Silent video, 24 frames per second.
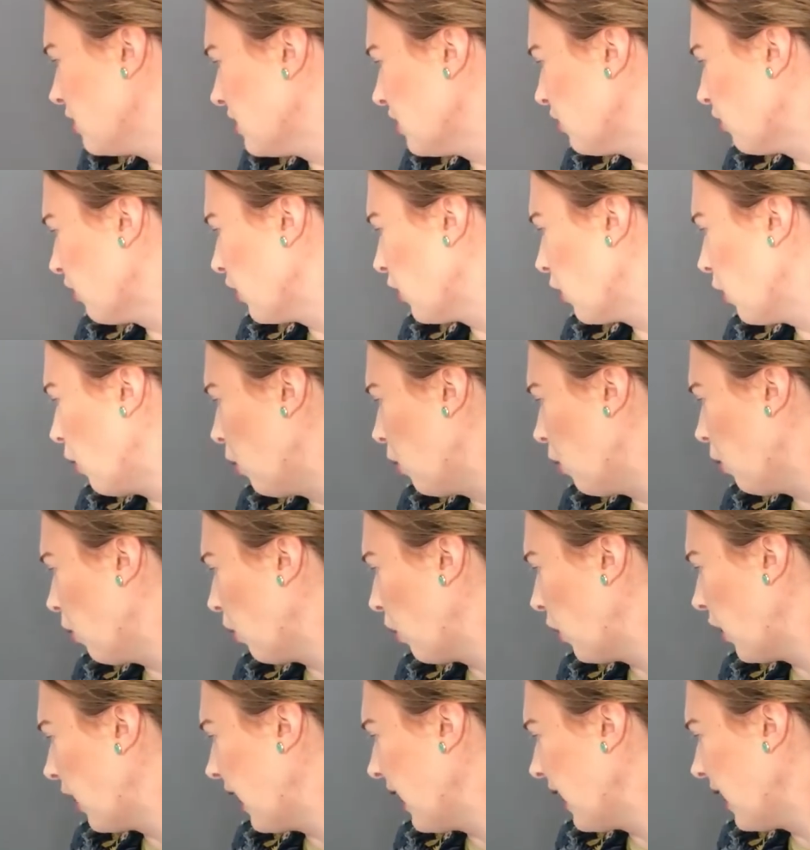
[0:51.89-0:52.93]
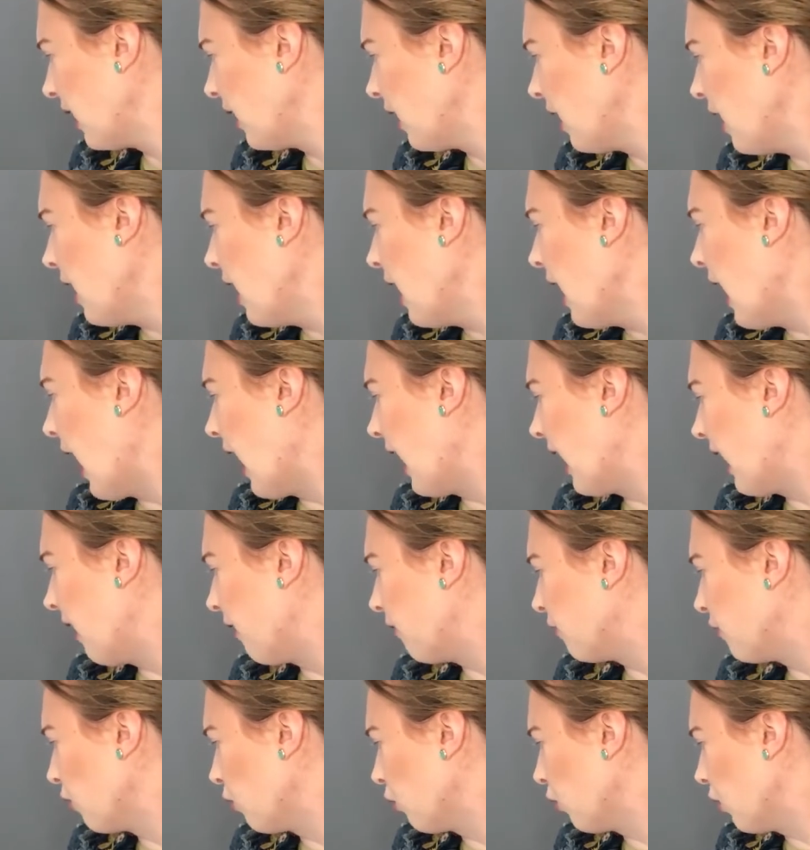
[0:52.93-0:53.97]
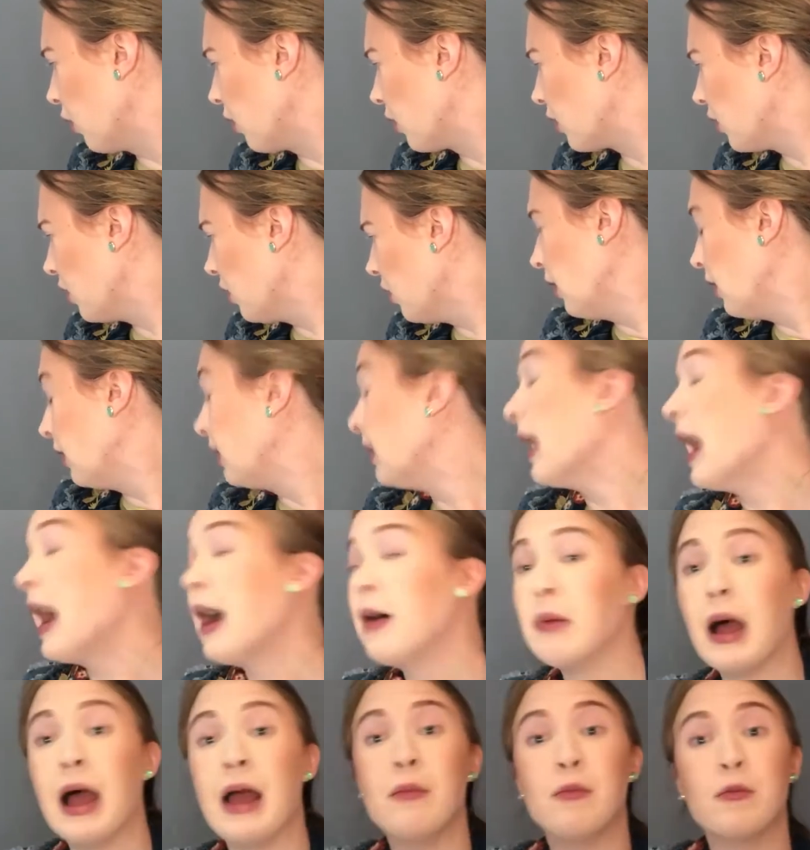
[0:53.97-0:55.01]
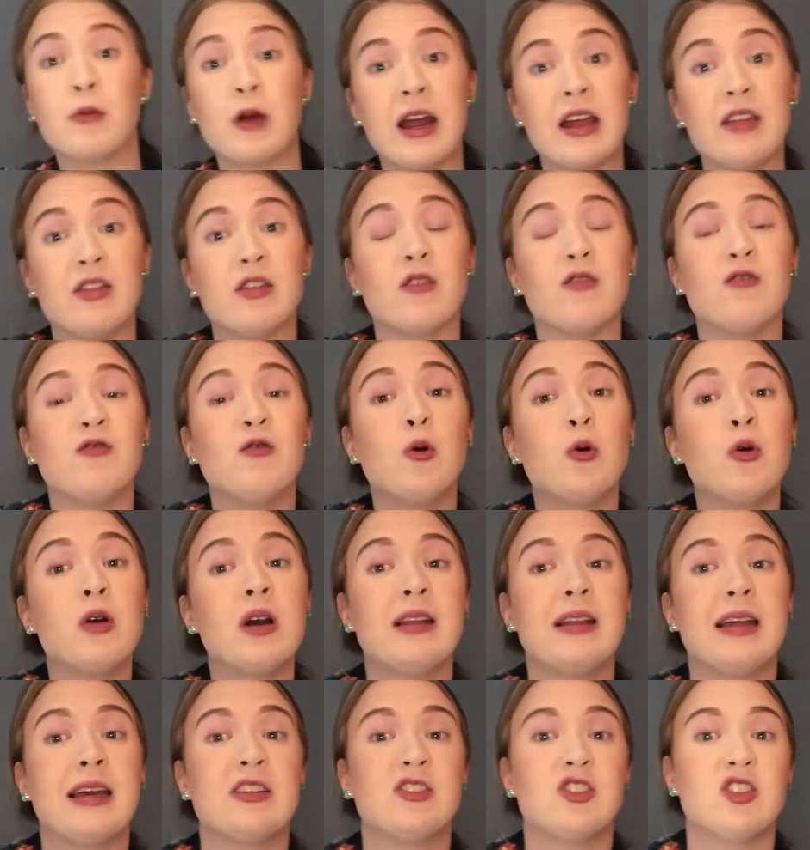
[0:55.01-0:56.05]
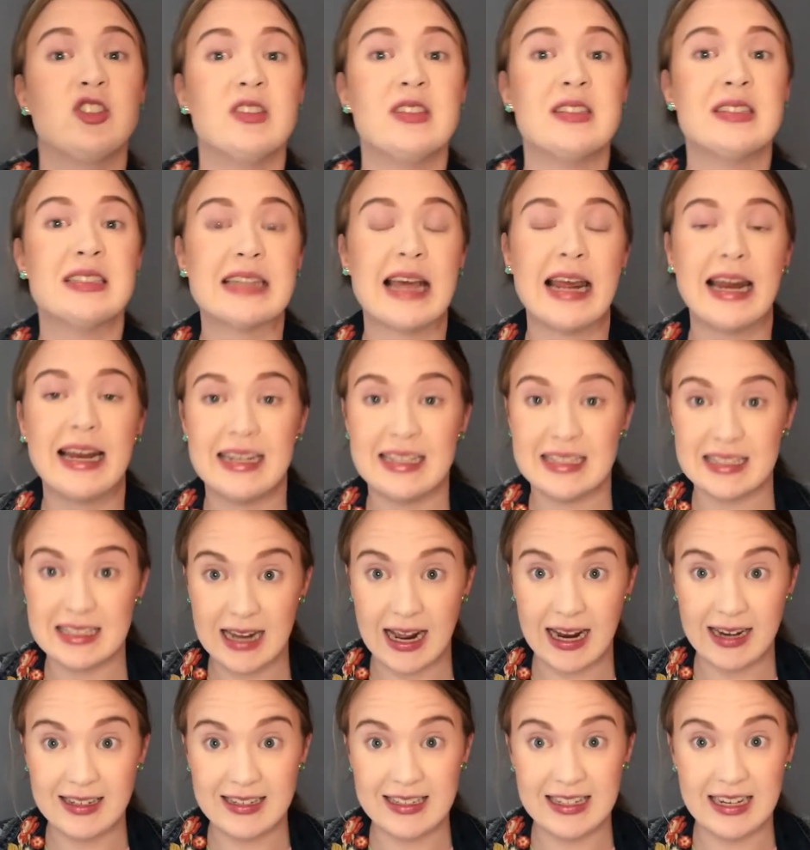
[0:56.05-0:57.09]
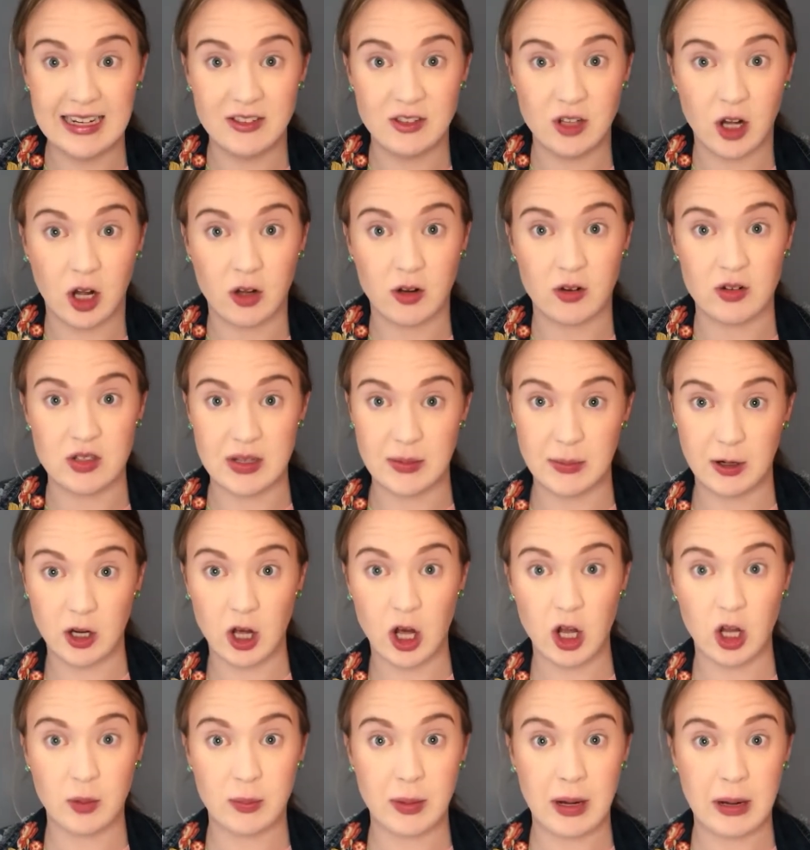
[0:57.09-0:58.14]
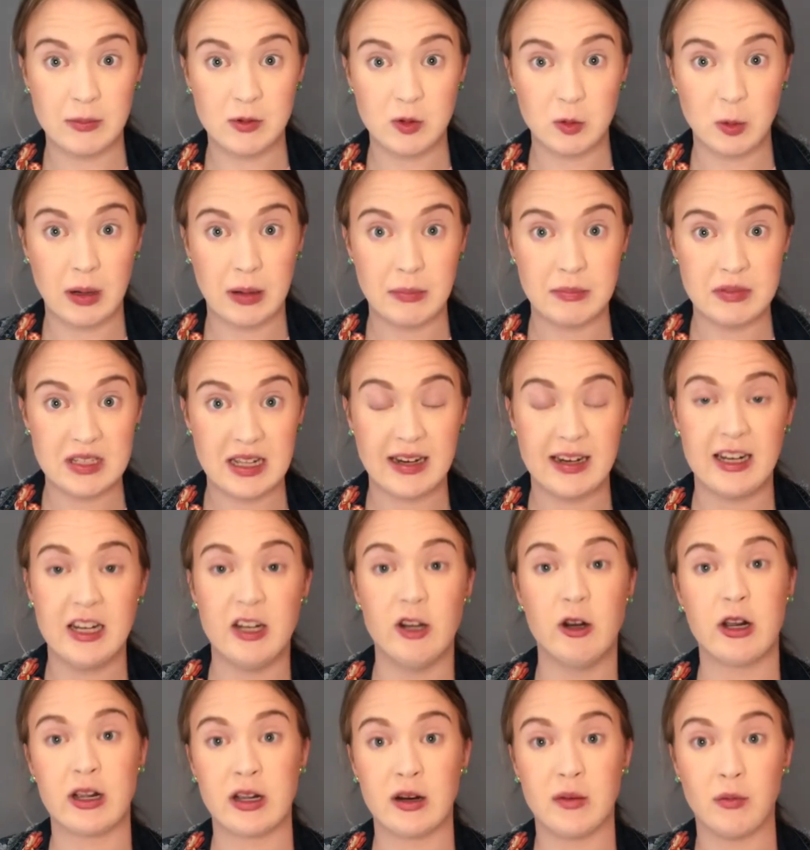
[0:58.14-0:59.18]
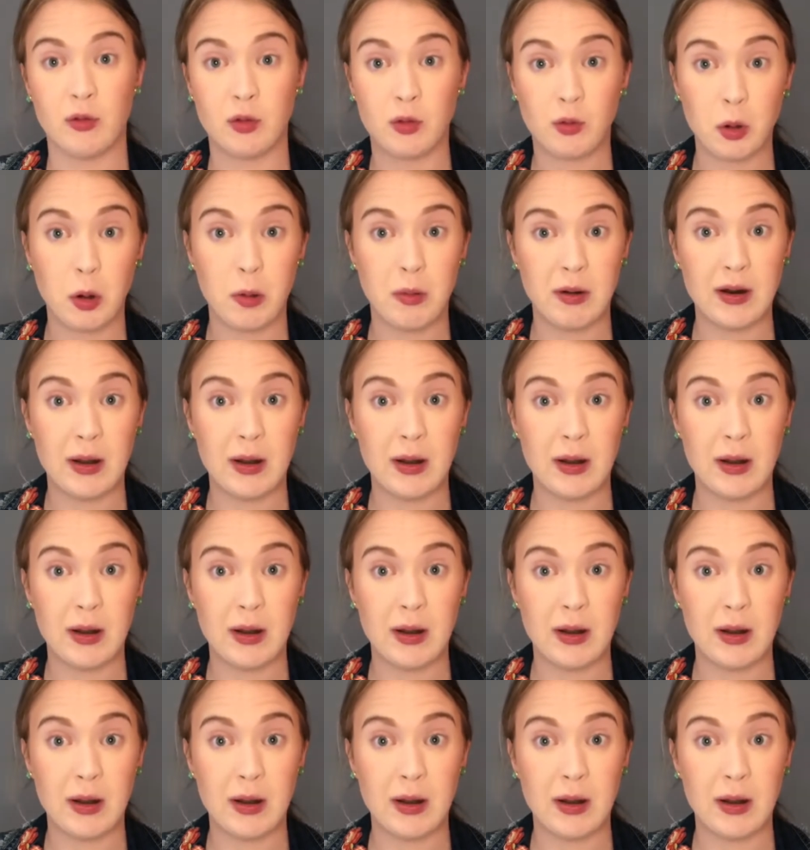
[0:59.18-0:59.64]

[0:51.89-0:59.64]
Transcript: for the whole thing. I have to look. Yeah, I'm right. The full collection set is $98. I'm on ColourPop's website here. I can throw it